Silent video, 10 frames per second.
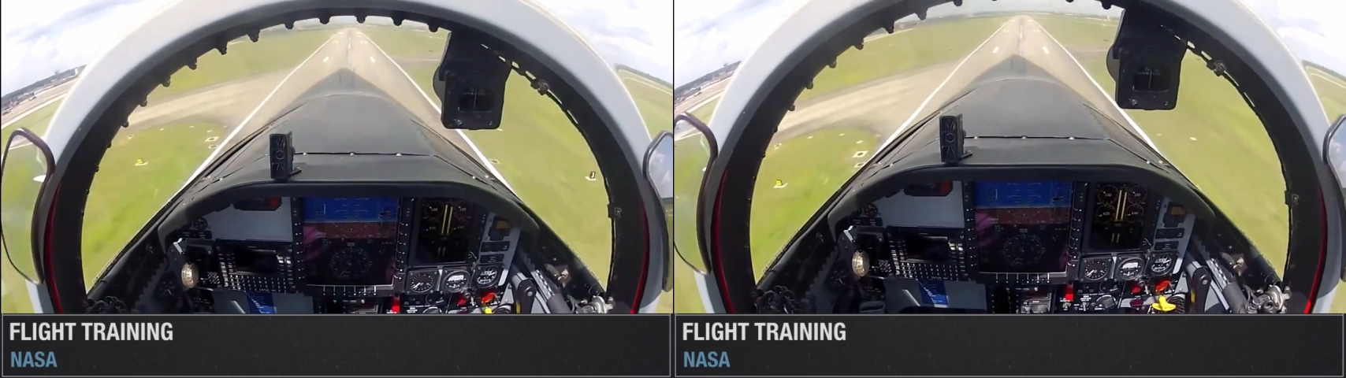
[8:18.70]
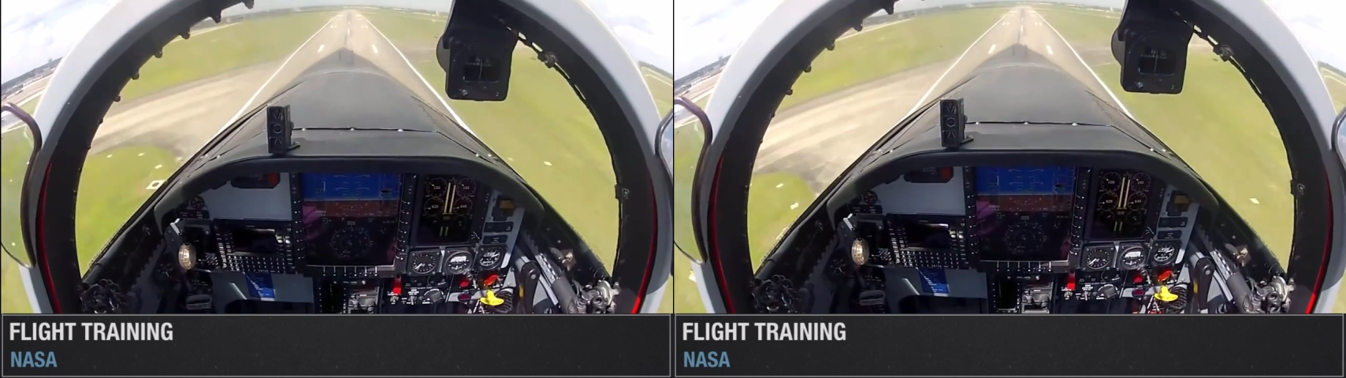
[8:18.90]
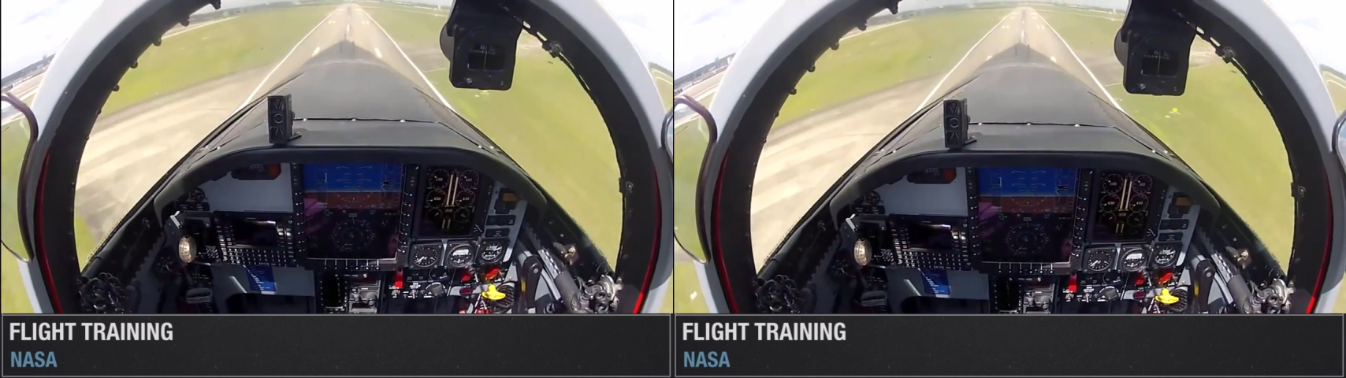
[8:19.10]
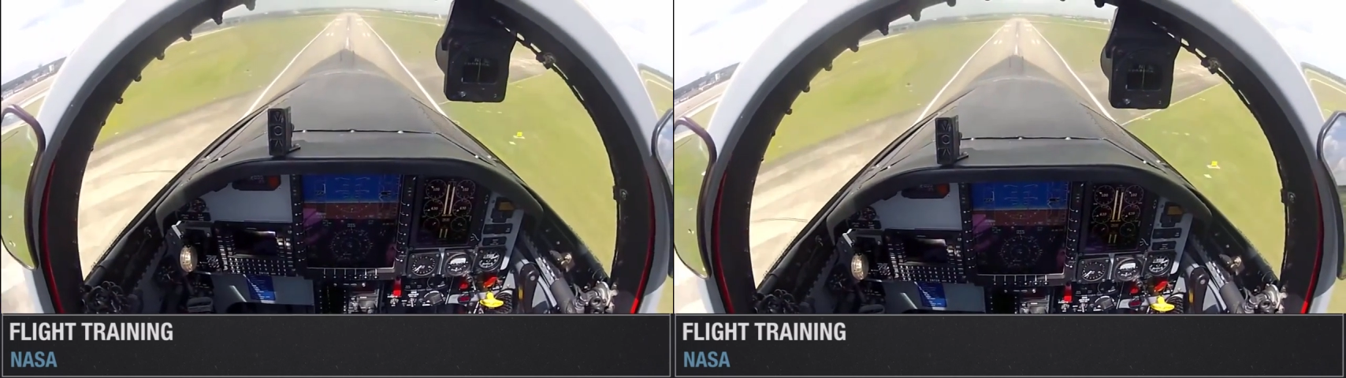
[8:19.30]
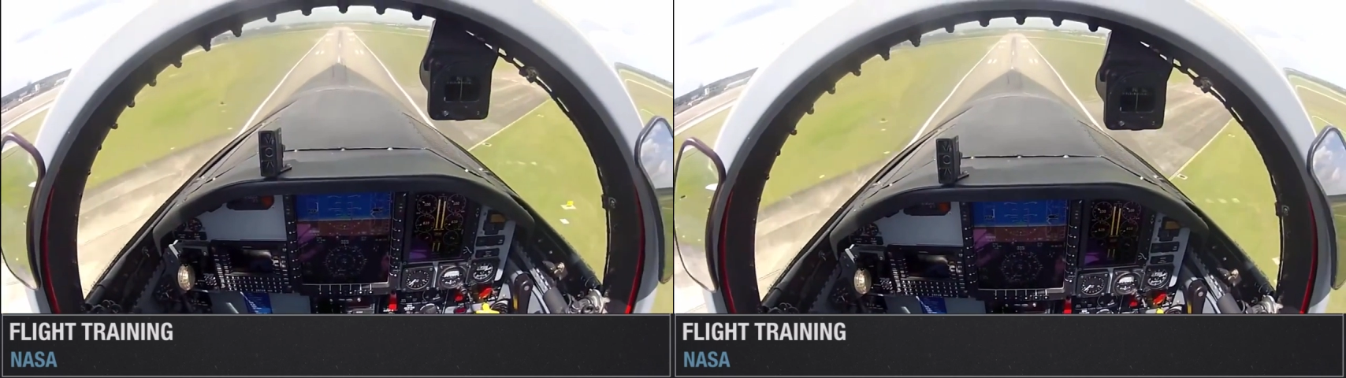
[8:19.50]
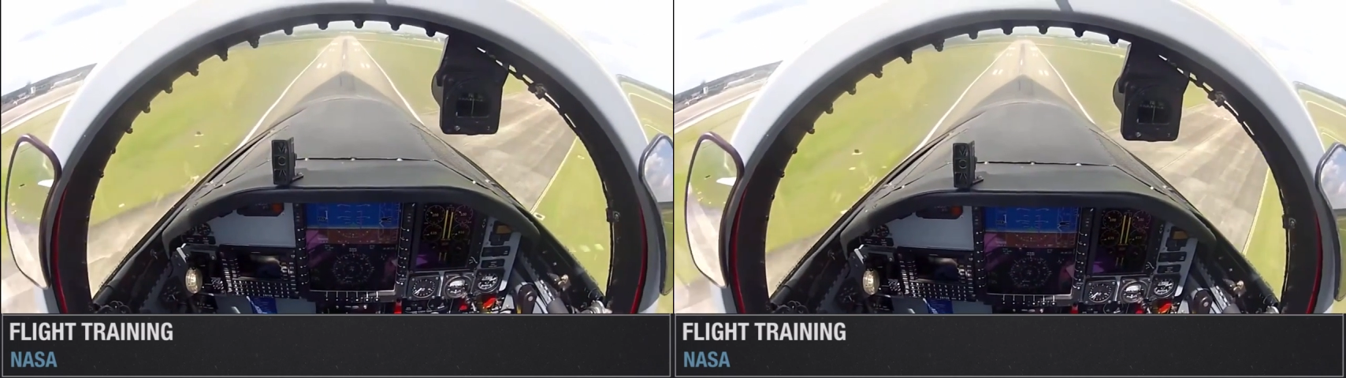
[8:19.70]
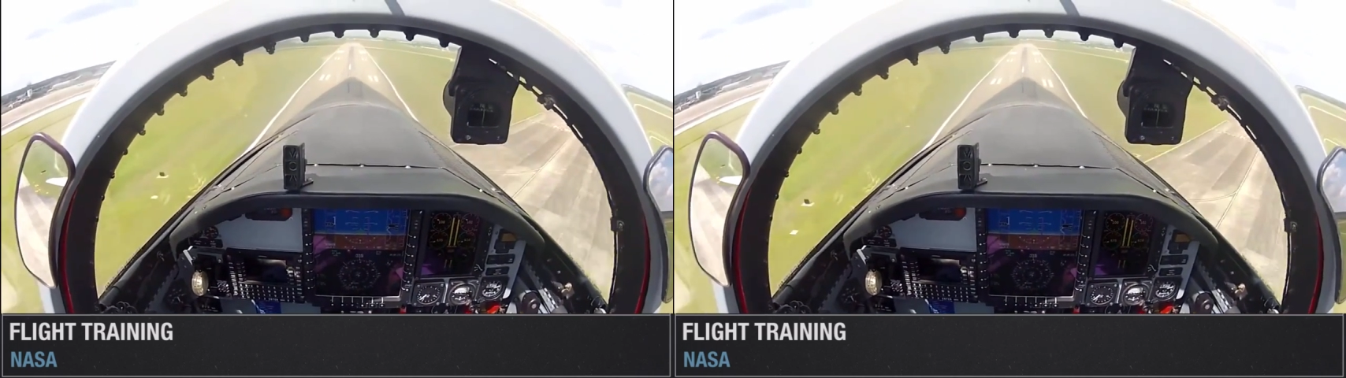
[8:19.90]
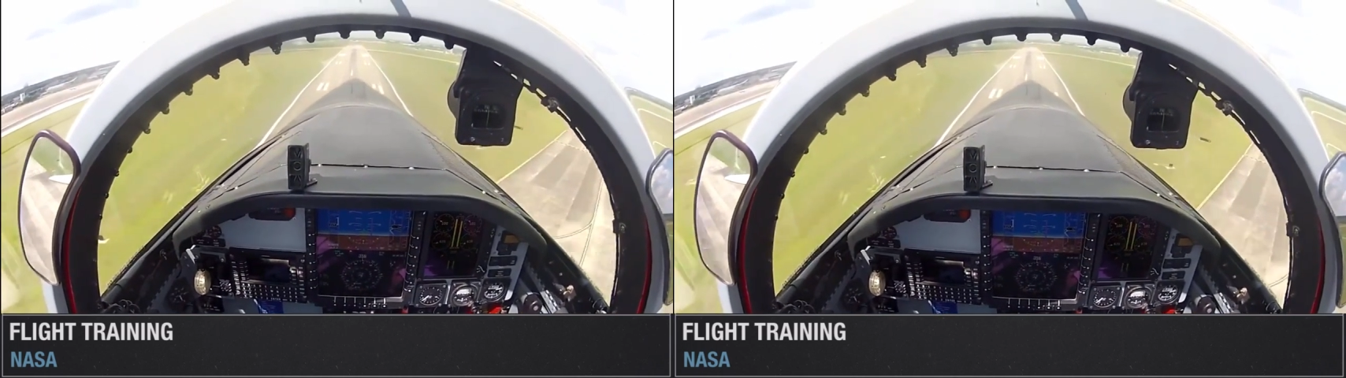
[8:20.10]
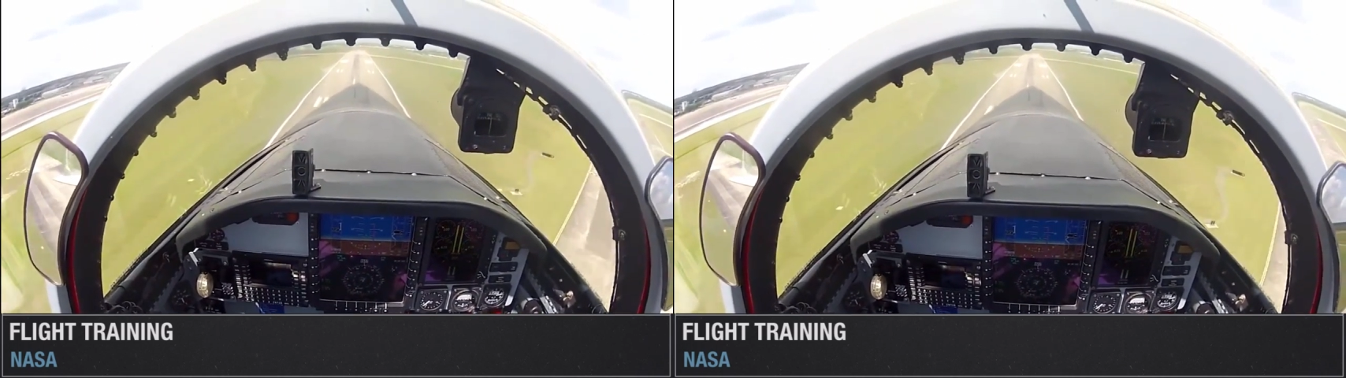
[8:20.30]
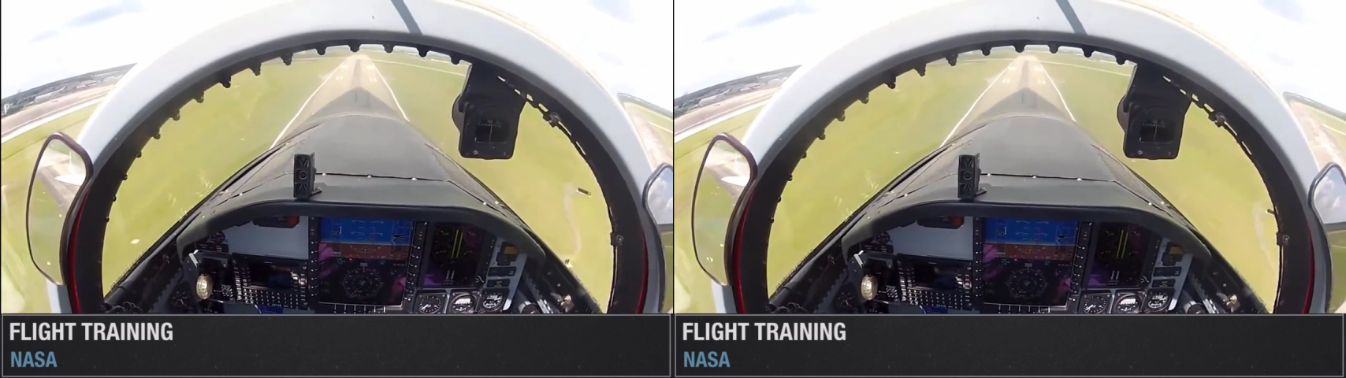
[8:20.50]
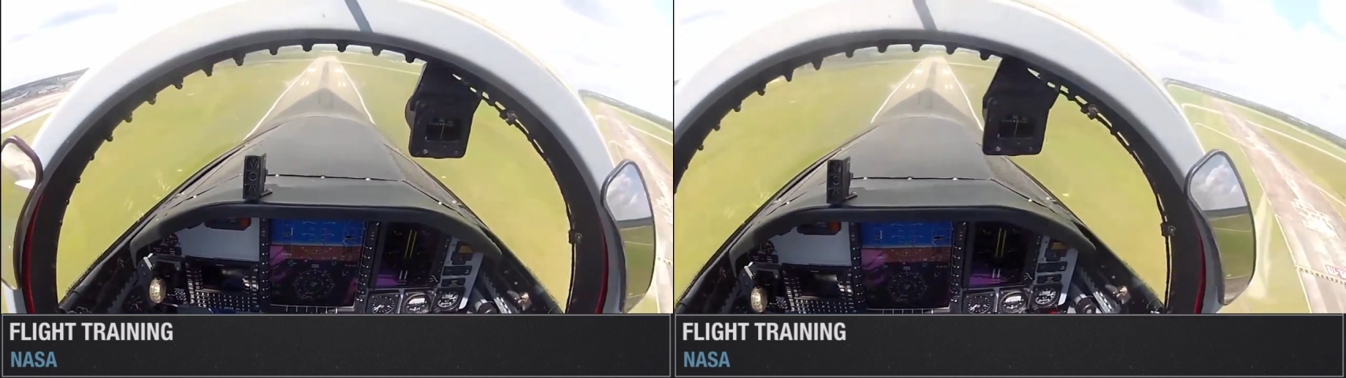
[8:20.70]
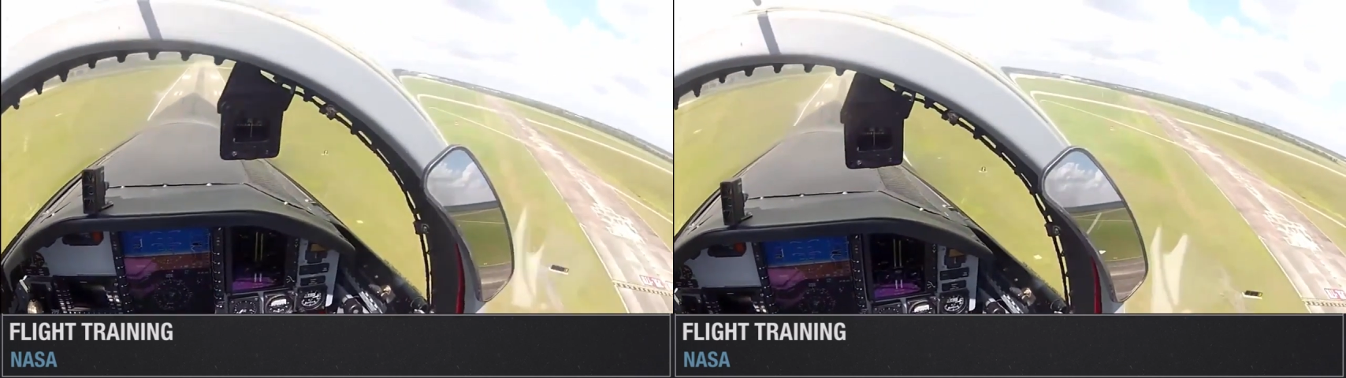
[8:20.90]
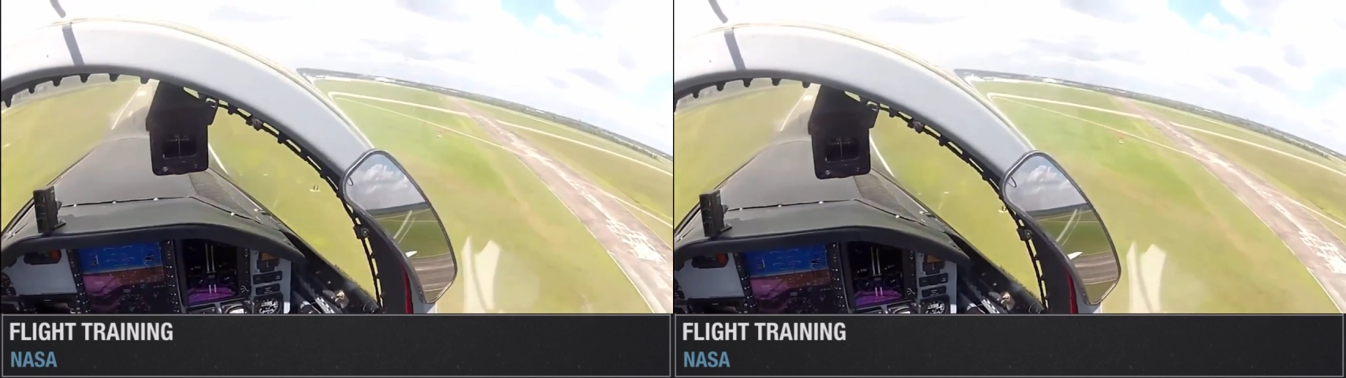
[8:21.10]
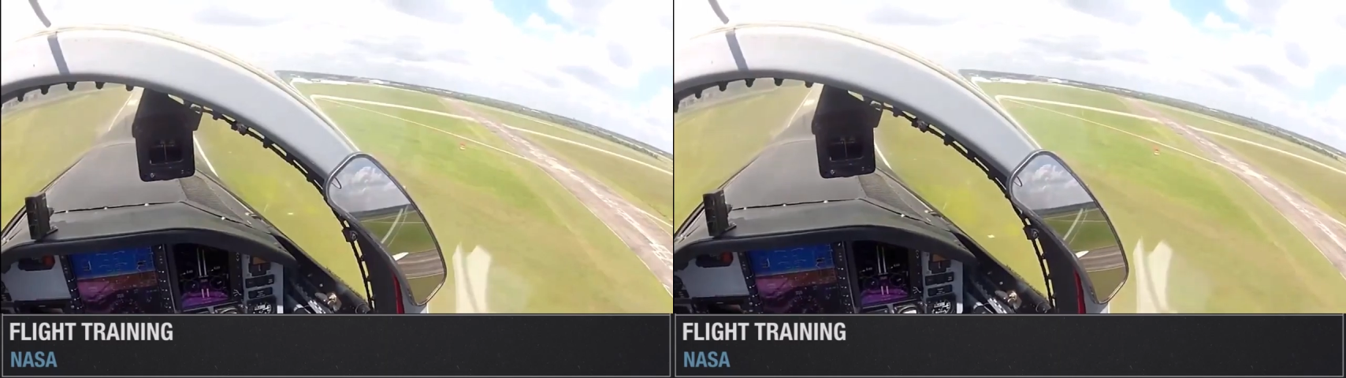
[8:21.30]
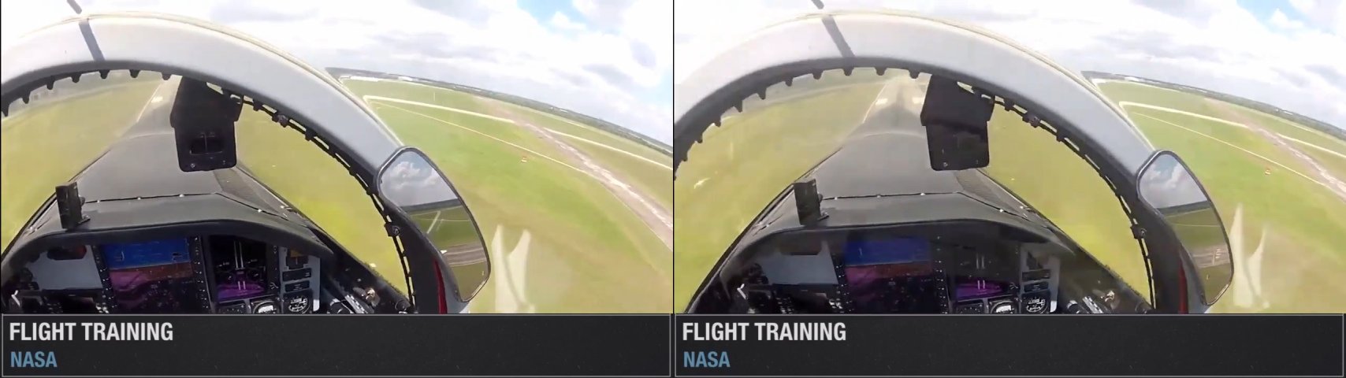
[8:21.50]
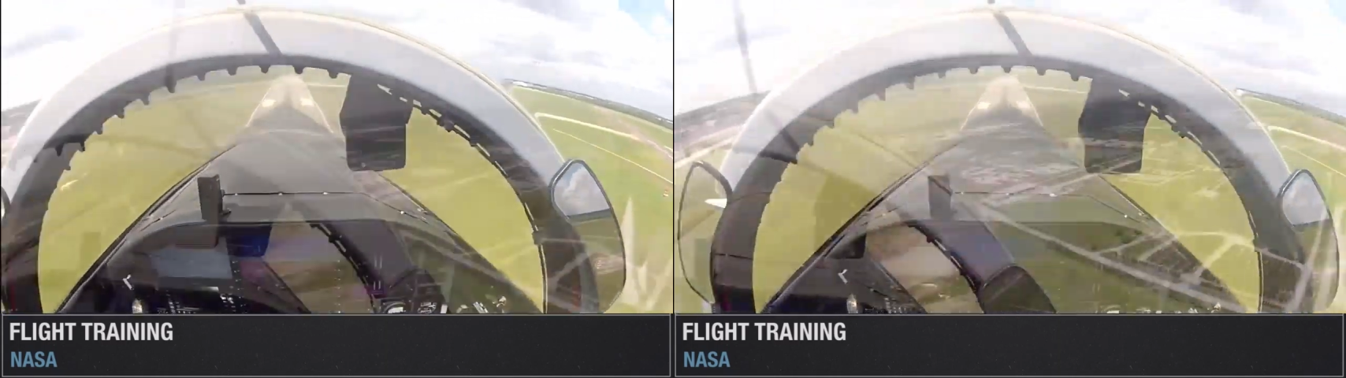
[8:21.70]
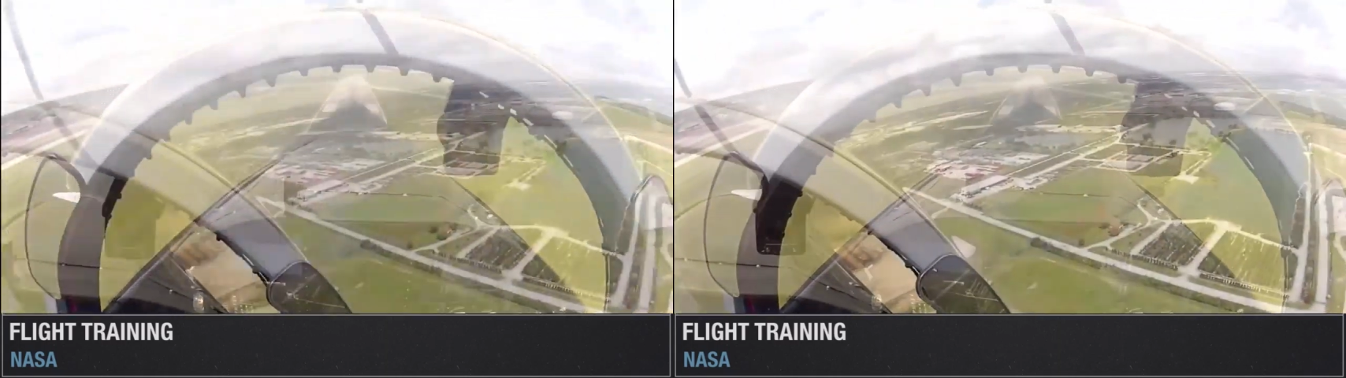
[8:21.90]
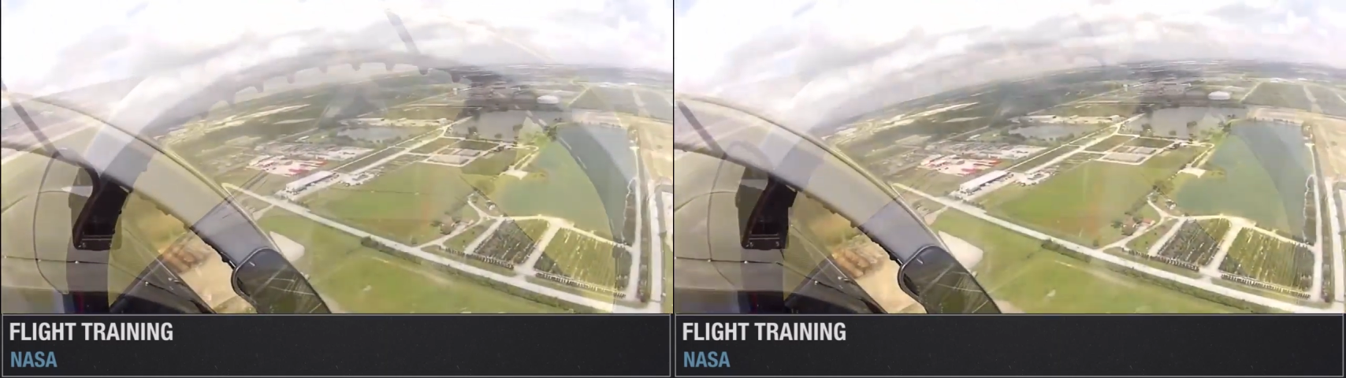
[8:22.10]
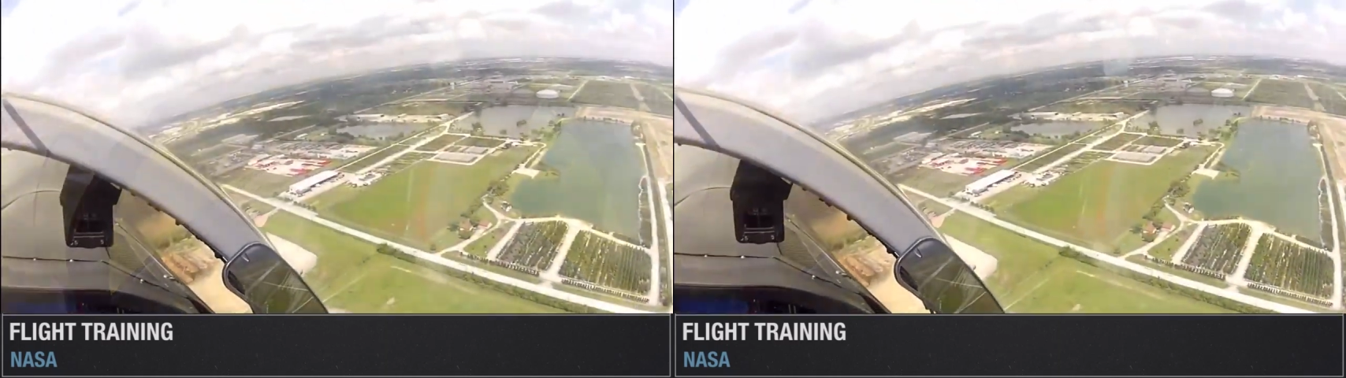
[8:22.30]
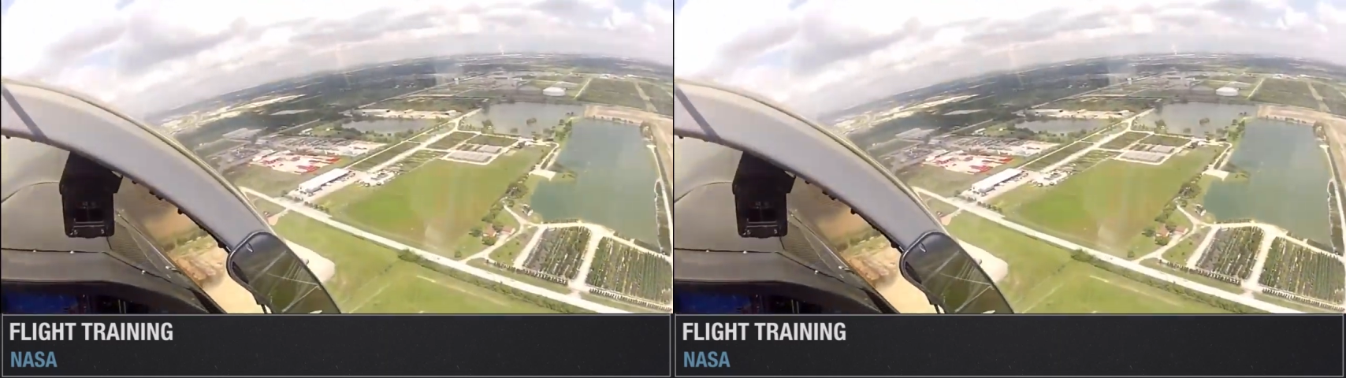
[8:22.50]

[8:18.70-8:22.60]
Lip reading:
No face is visible, so there are no lips to read.